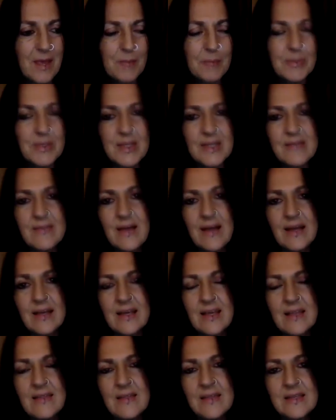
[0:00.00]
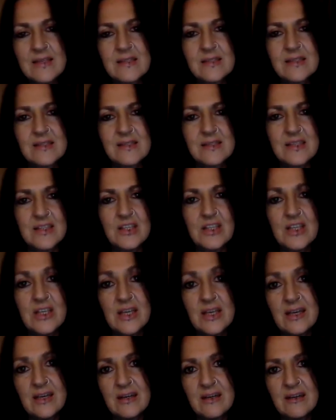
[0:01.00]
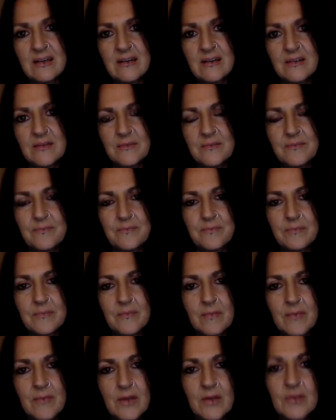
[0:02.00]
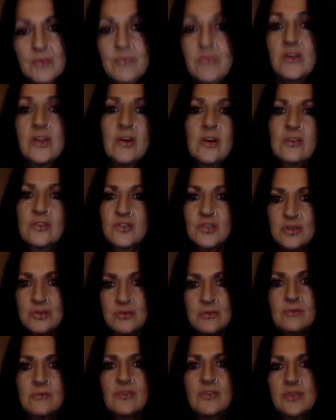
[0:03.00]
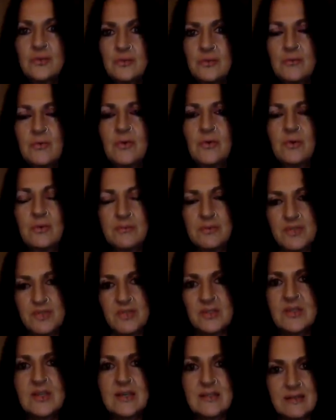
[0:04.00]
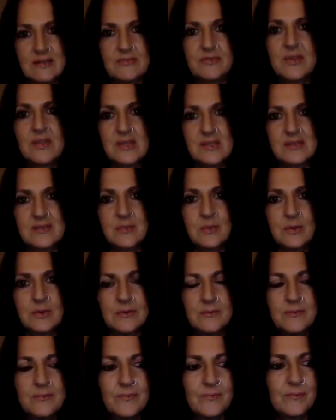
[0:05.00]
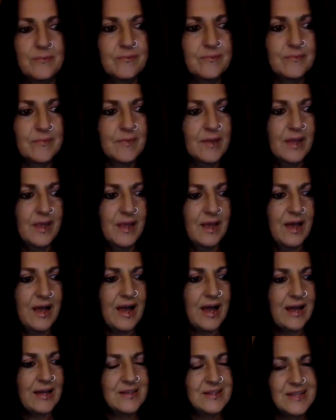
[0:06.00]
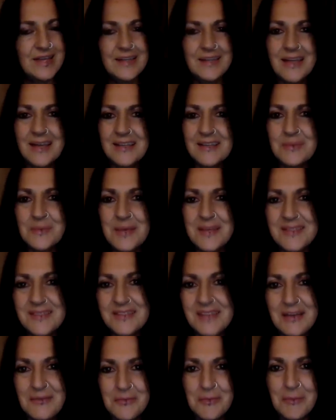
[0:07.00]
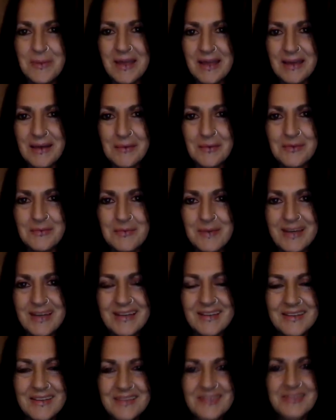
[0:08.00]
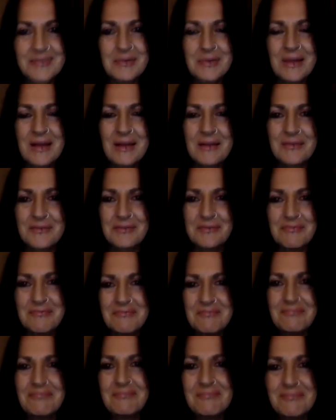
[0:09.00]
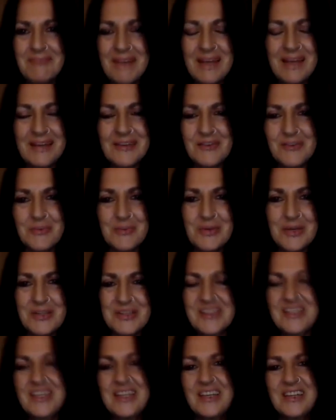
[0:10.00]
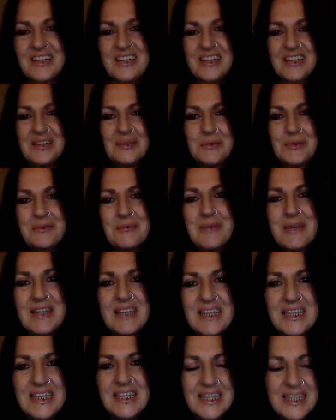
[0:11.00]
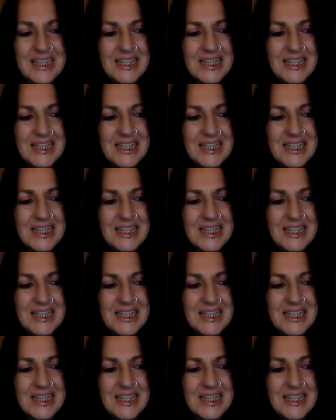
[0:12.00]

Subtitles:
But in this year, because we've only got two more Sundays after this one, and next week Steve will be here with me, so we'll have an extra person here with me.